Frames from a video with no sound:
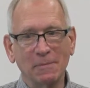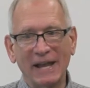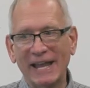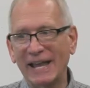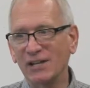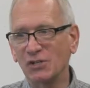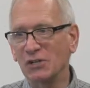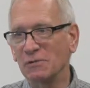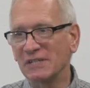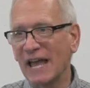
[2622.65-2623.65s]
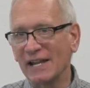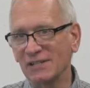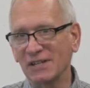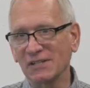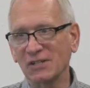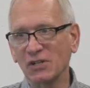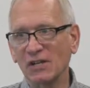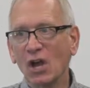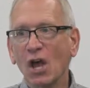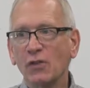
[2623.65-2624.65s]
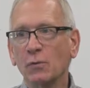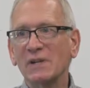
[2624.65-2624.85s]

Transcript: my antigen status doesn't change. The